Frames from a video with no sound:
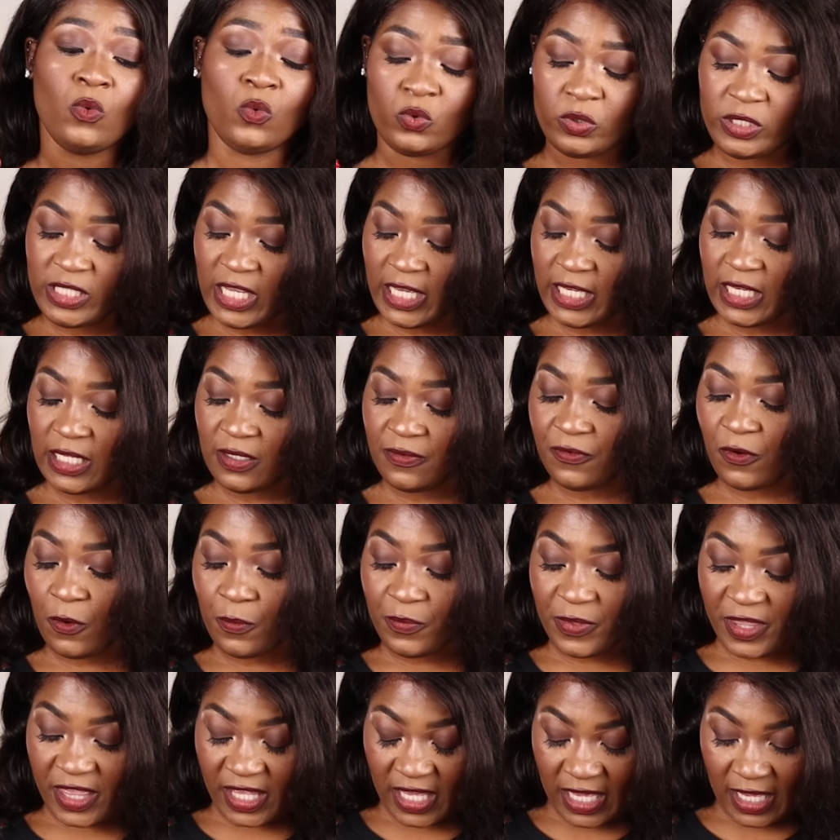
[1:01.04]
We'll take it
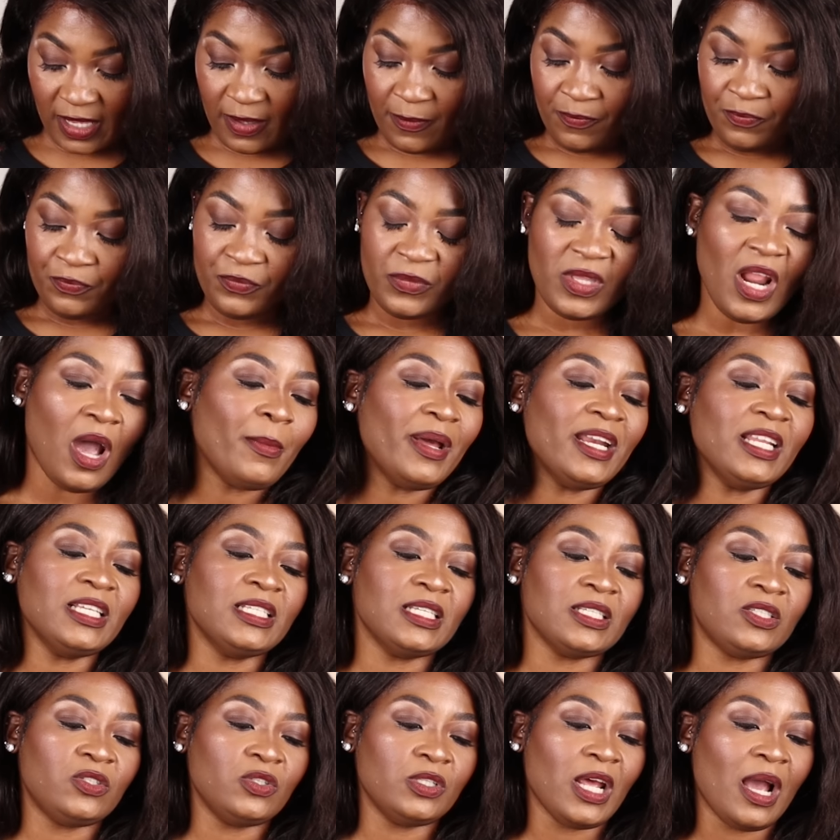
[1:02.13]
from there. Now,
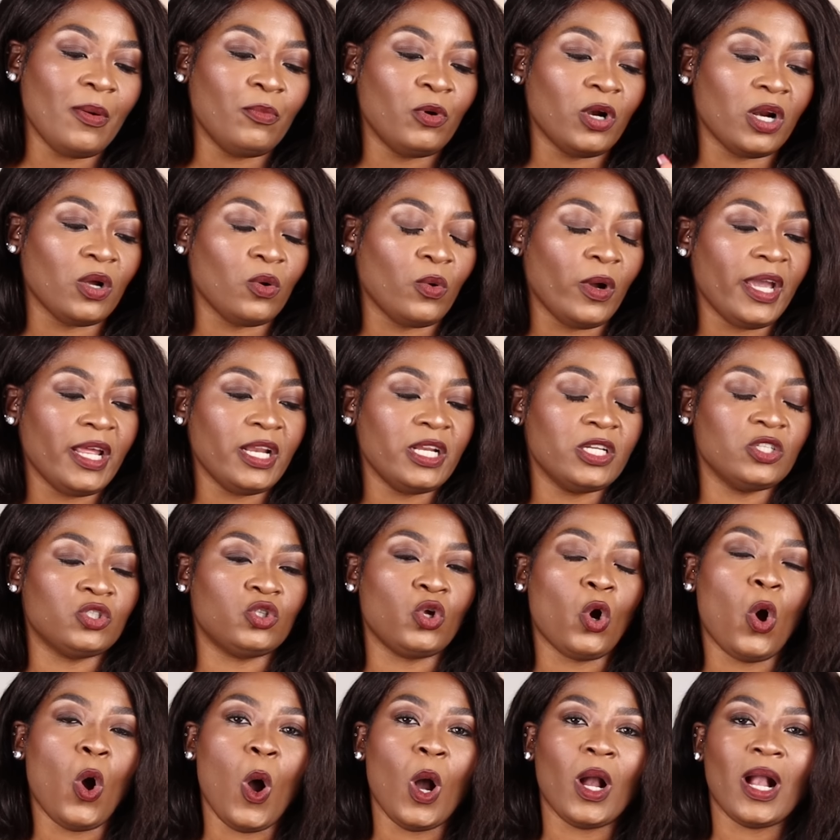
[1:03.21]
managers, today I'm going to go ahead and
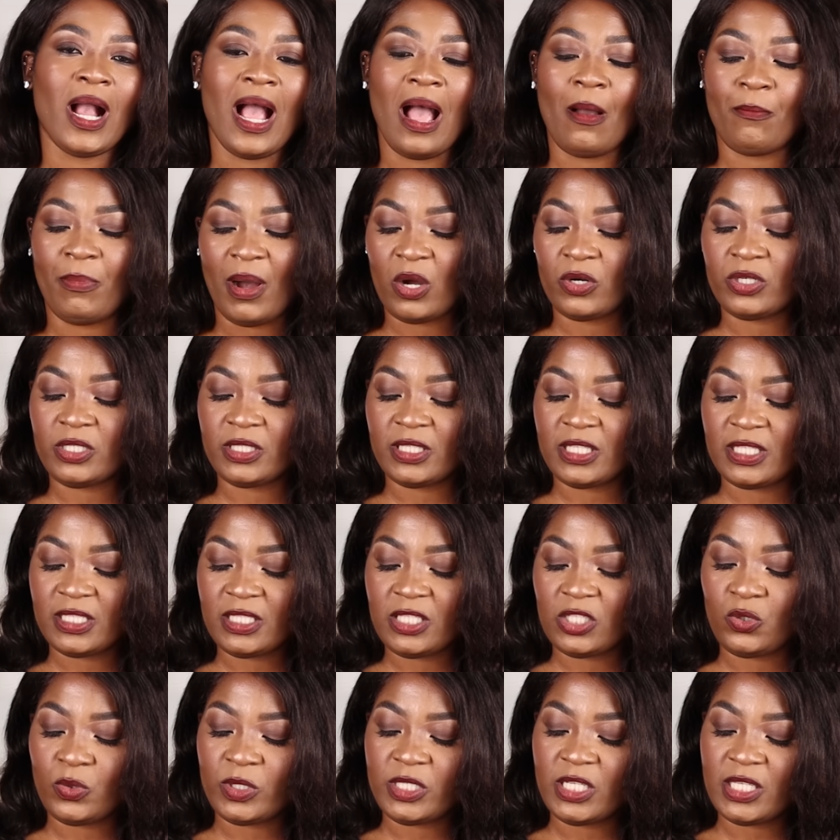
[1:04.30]
talk about the
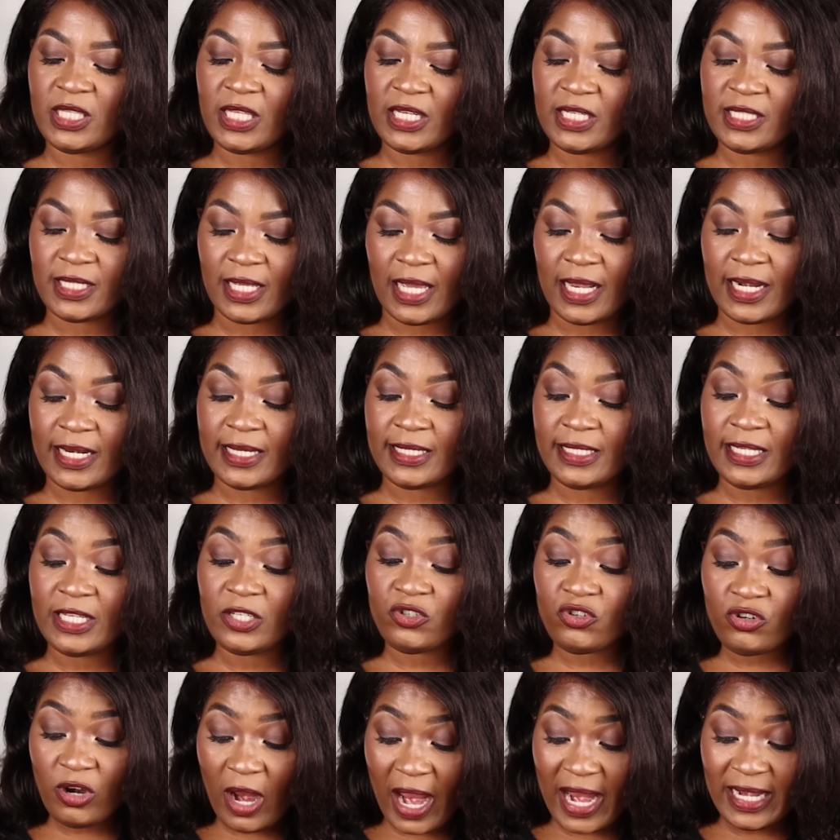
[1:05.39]
situation that is currently
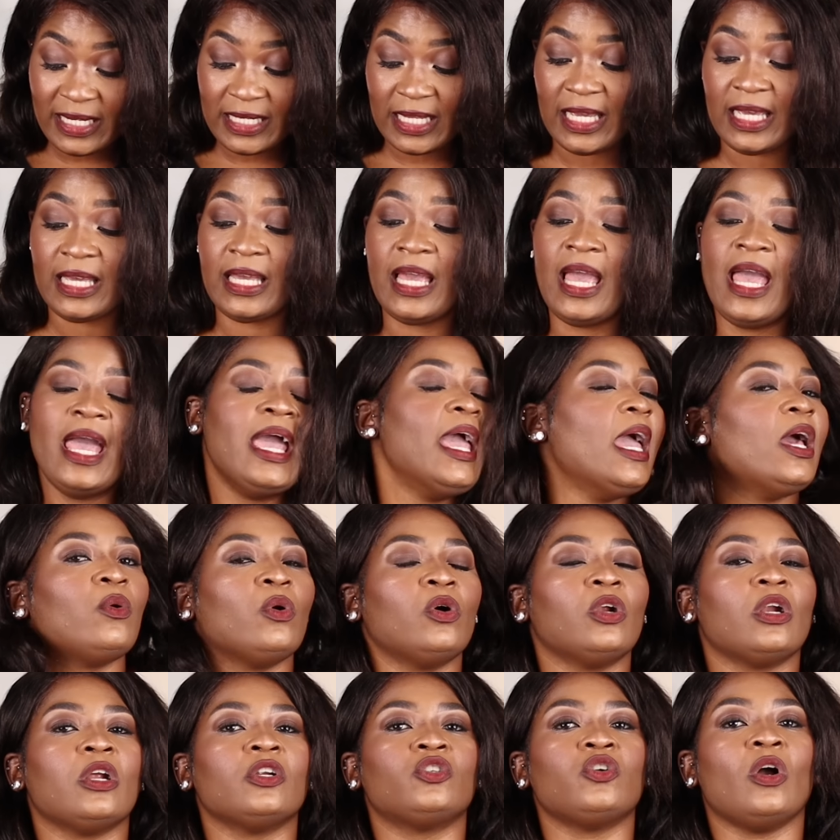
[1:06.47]
trending. And
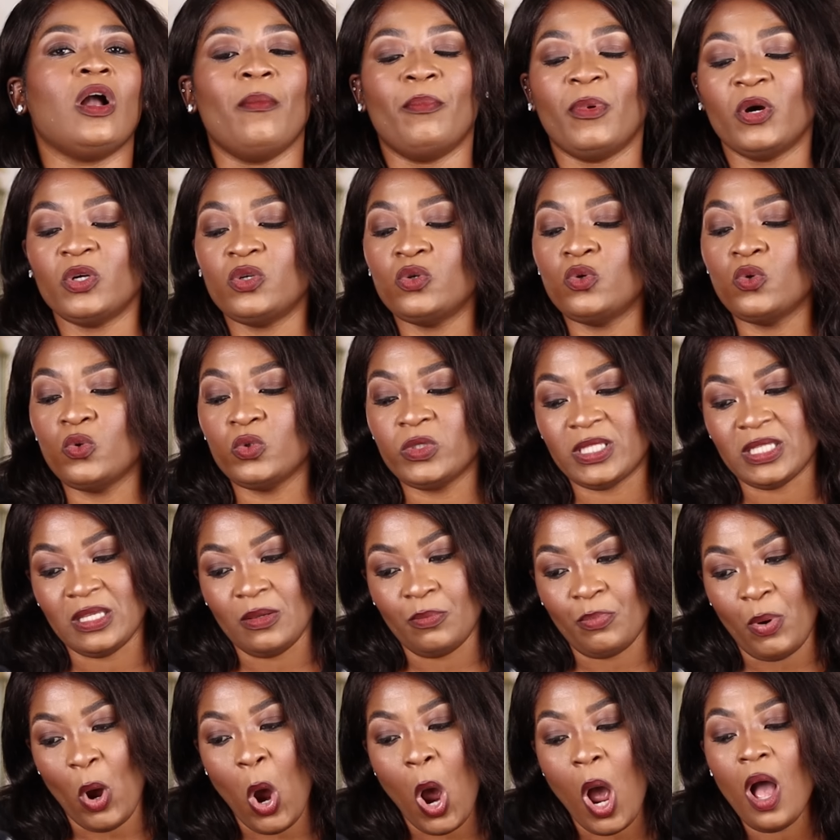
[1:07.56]
we're going to talk about
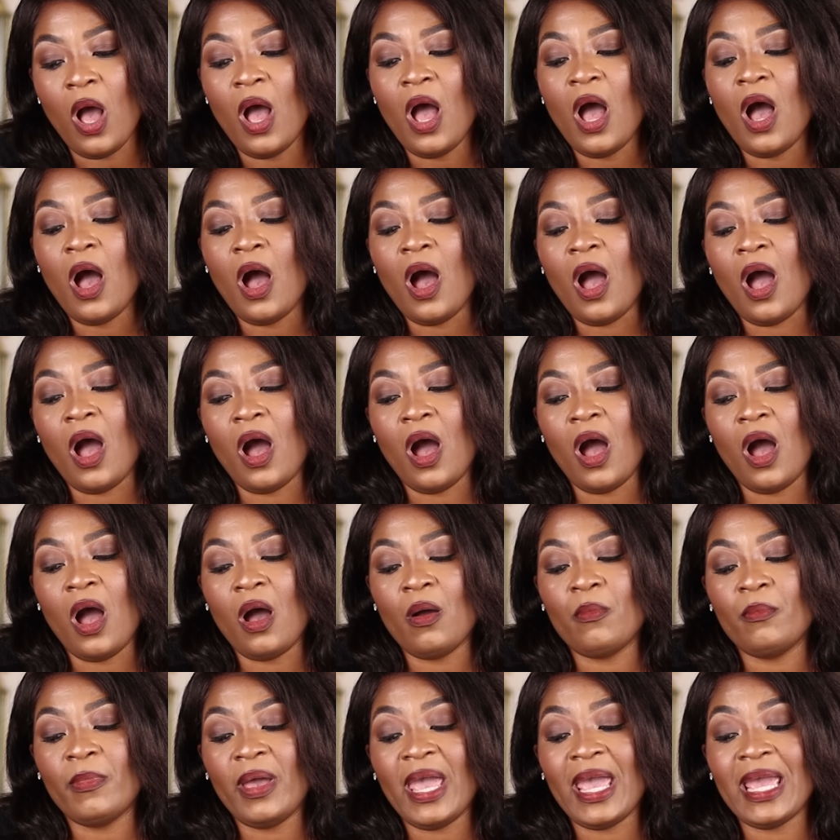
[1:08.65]
Nozipho
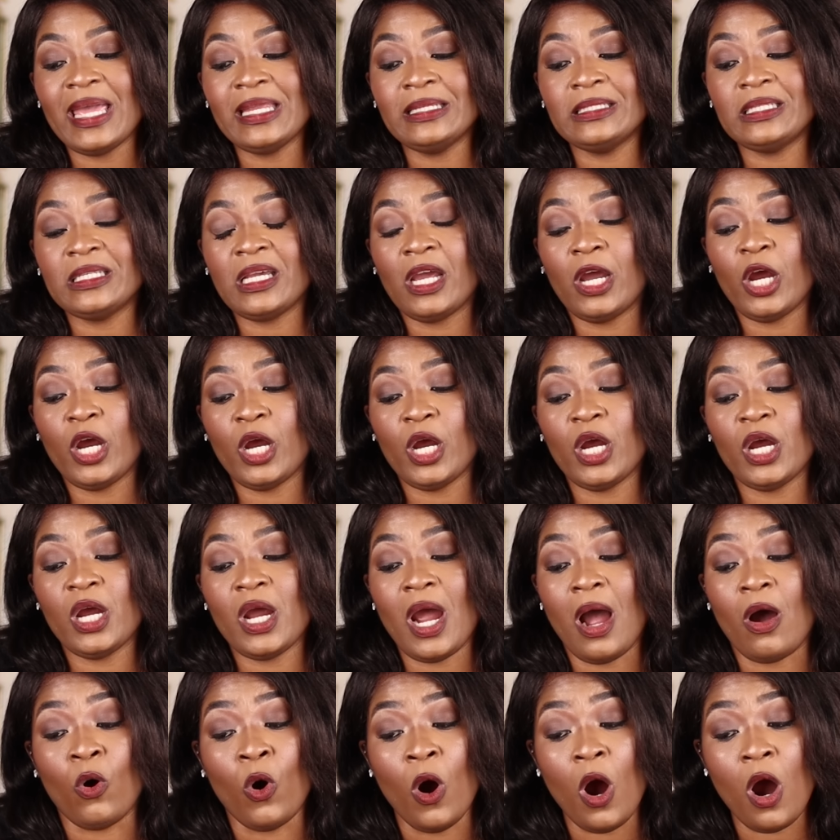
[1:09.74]
um, and
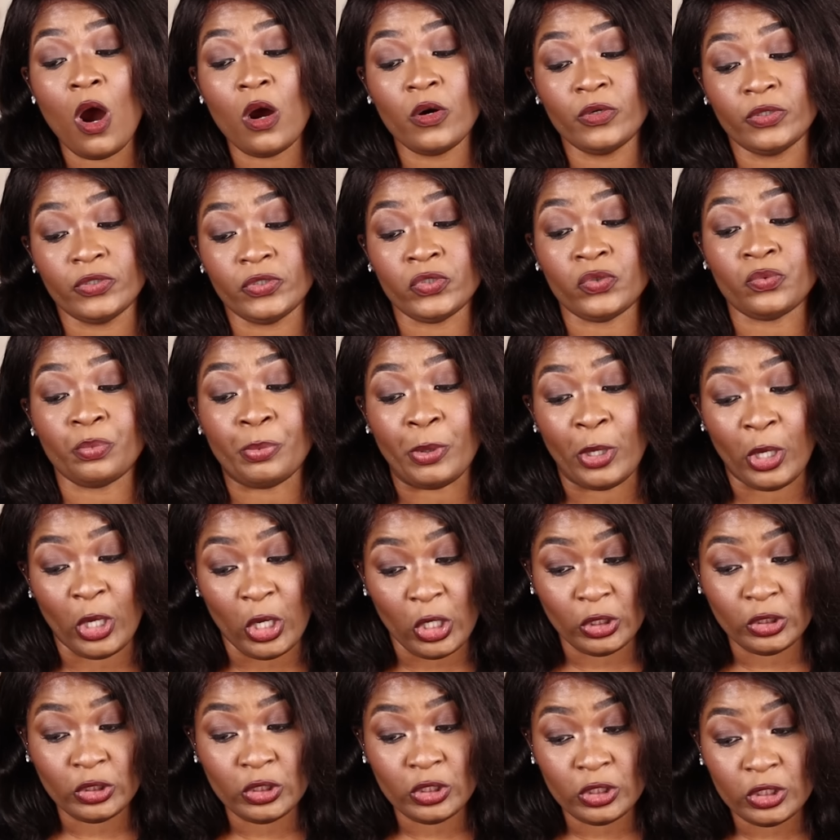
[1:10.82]
her
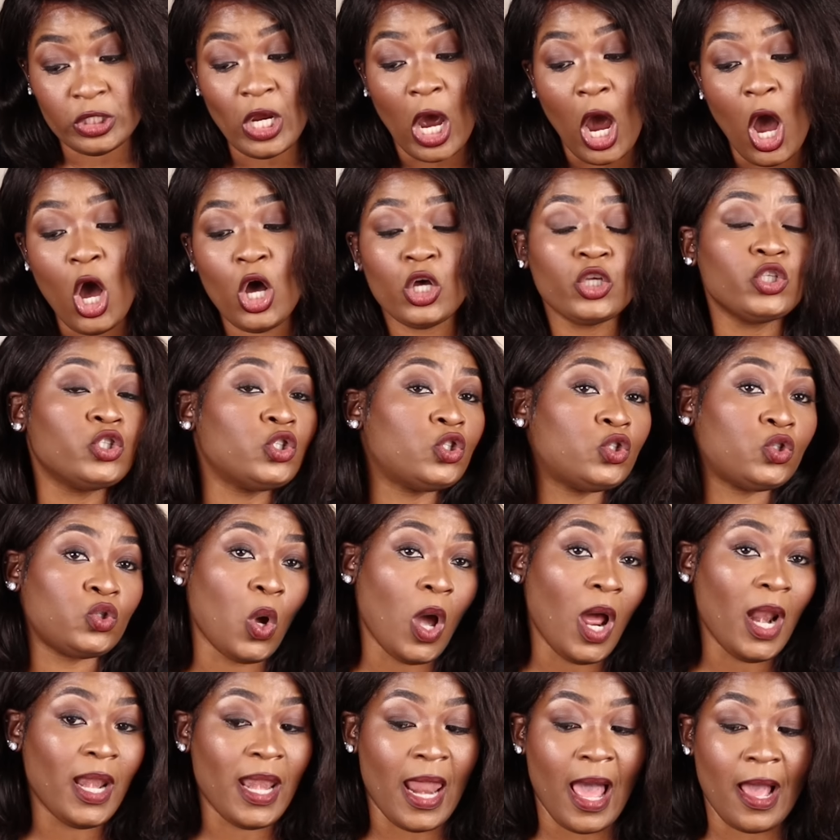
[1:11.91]
husband,
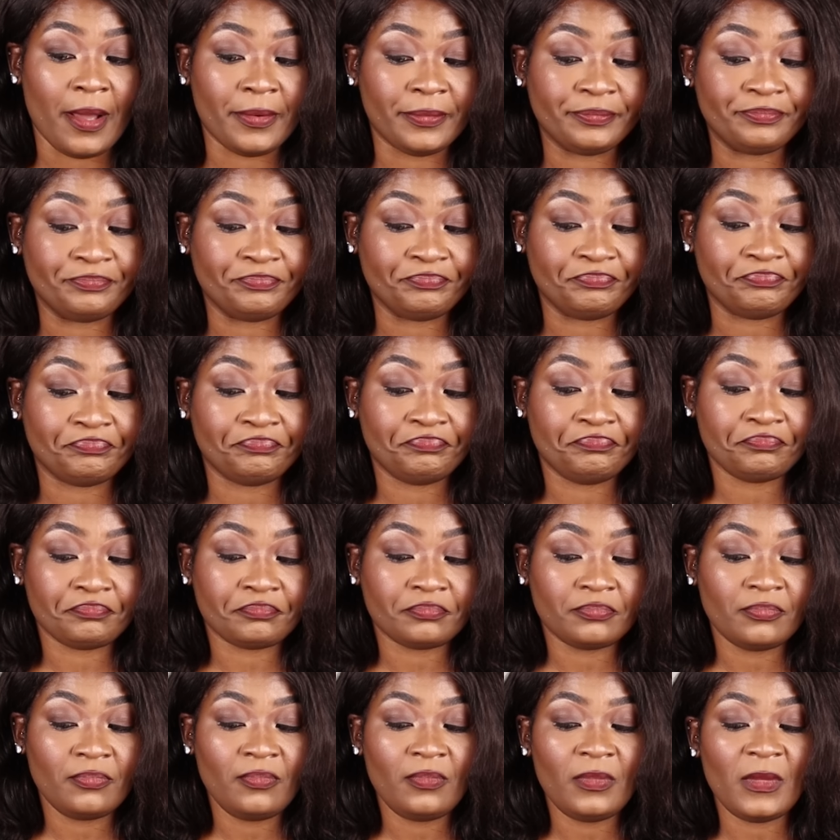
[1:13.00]
Zola
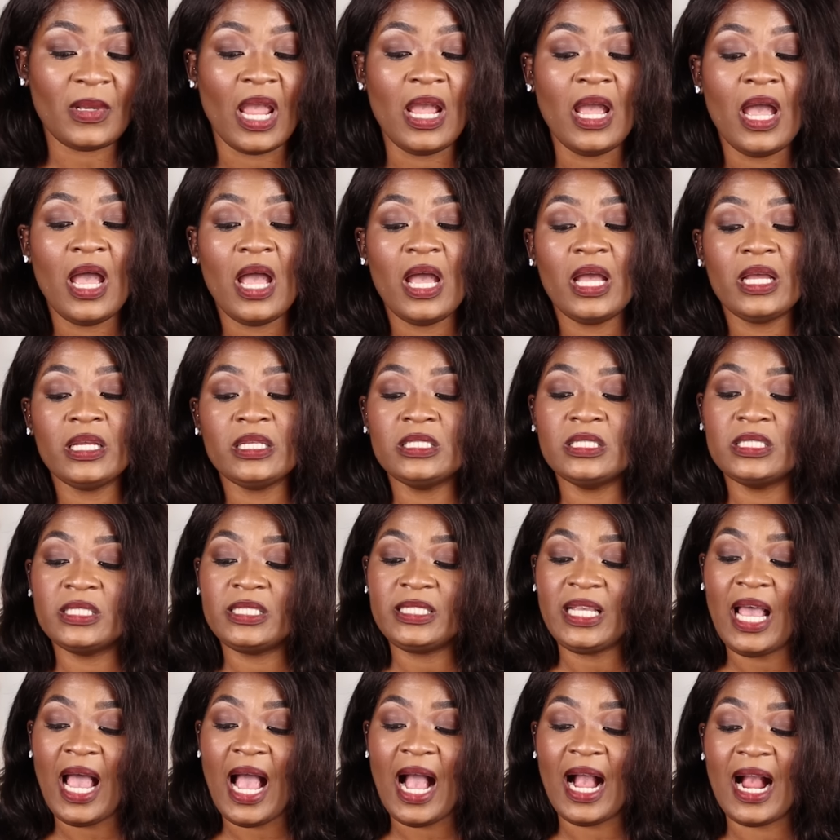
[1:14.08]

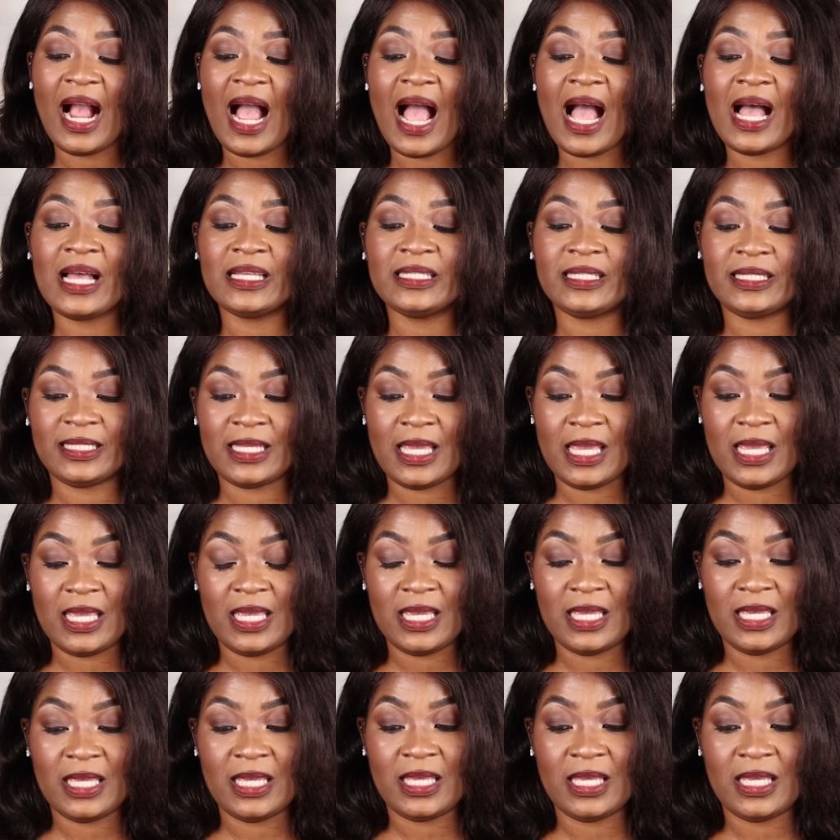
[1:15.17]
Ntshangase.